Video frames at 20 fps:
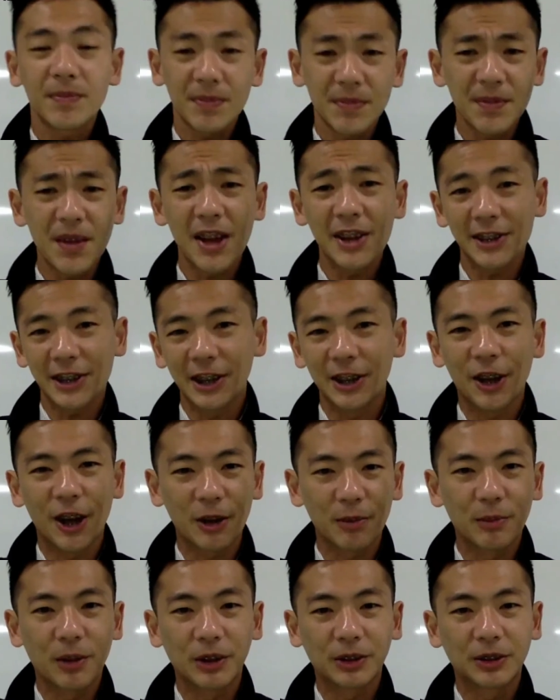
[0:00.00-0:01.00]
There's a
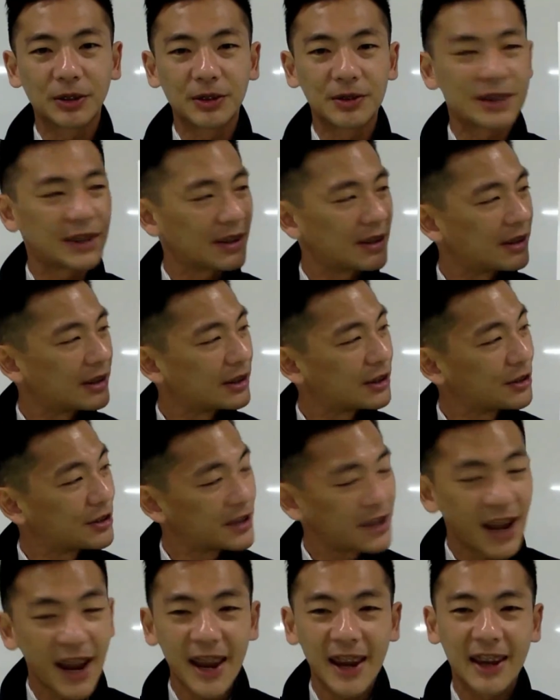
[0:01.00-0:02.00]
lot more to
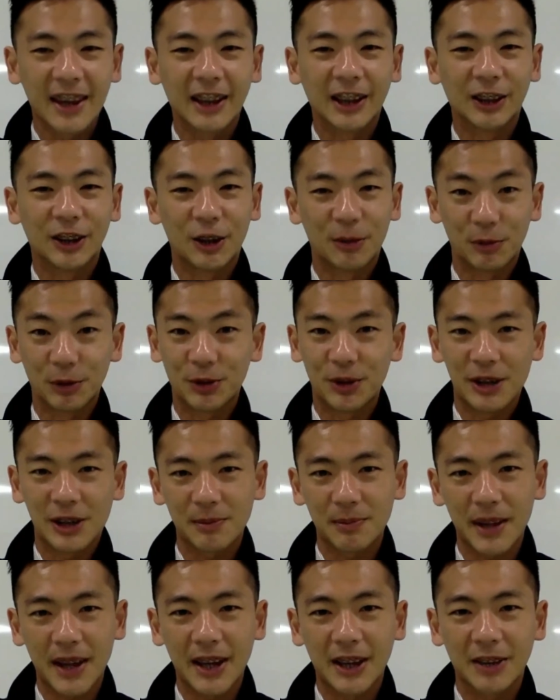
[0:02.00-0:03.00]
say, a lot more to
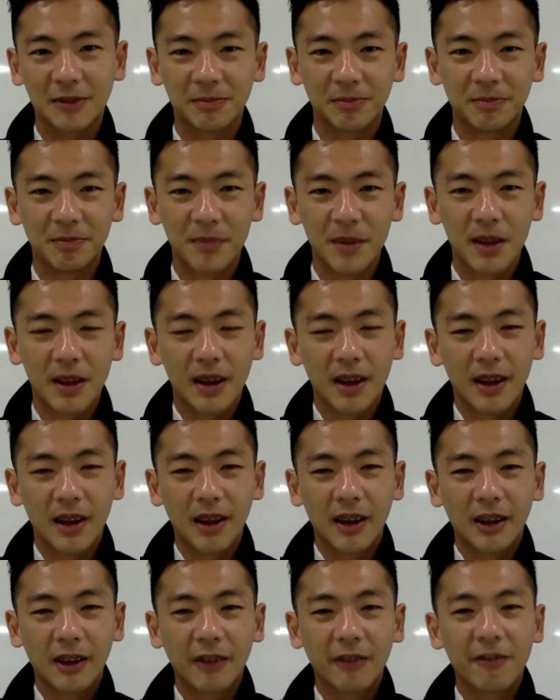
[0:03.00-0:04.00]
explain.
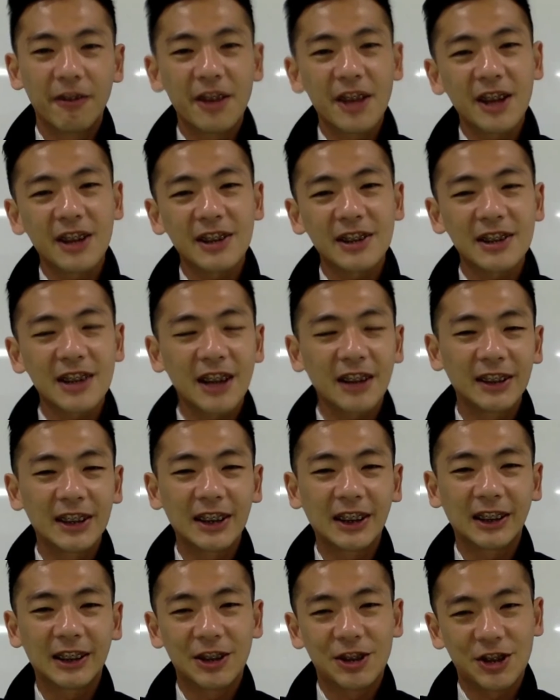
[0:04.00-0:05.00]
Without sounding
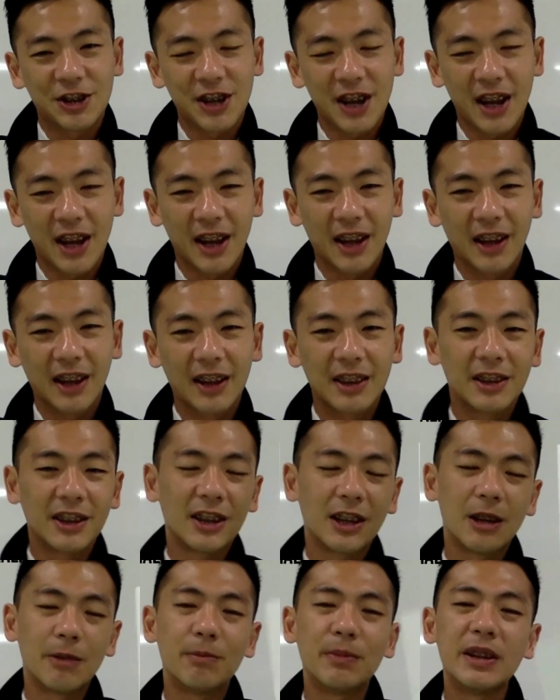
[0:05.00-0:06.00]
cliche,
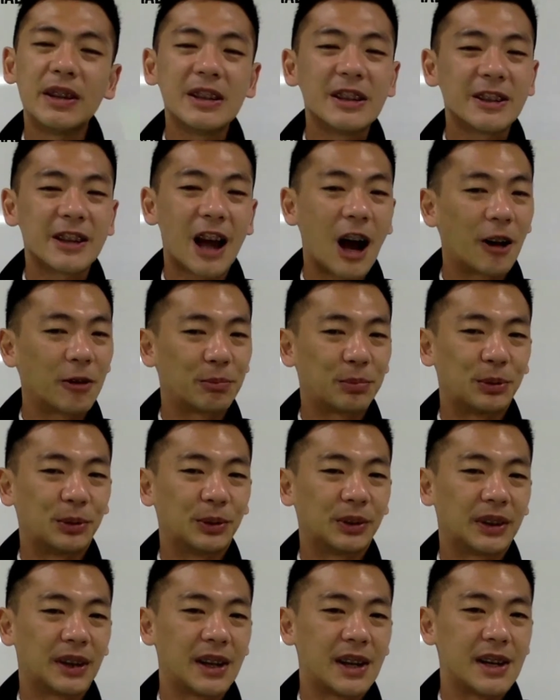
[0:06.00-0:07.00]
the immediate
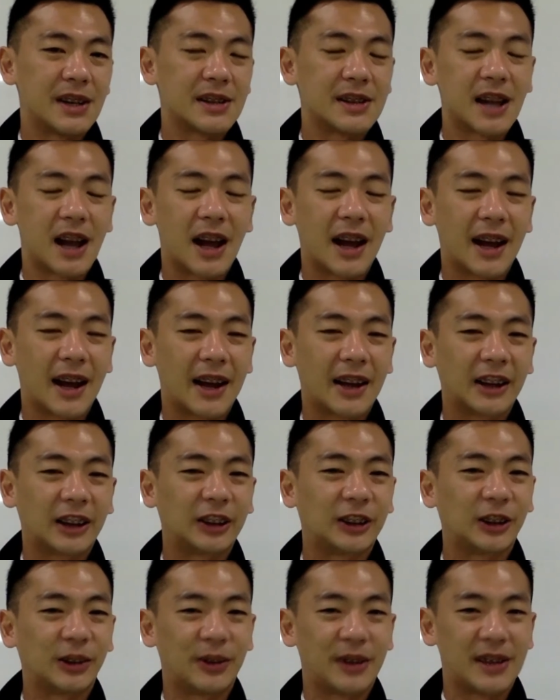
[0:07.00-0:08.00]
output is I had a
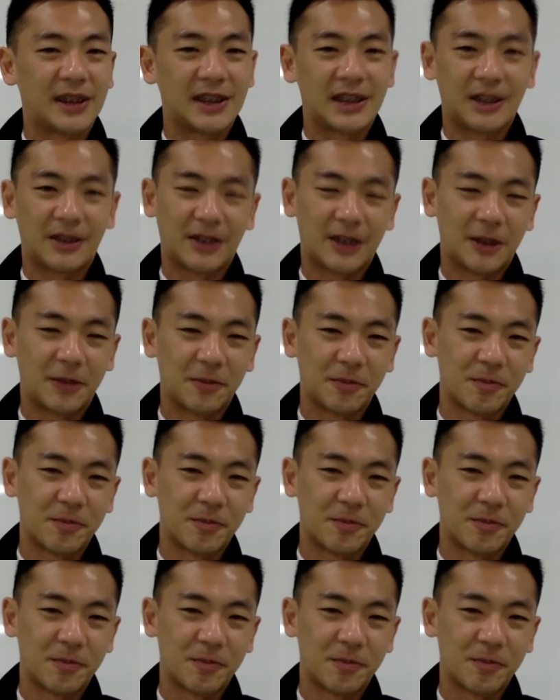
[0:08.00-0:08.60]
glowing CV.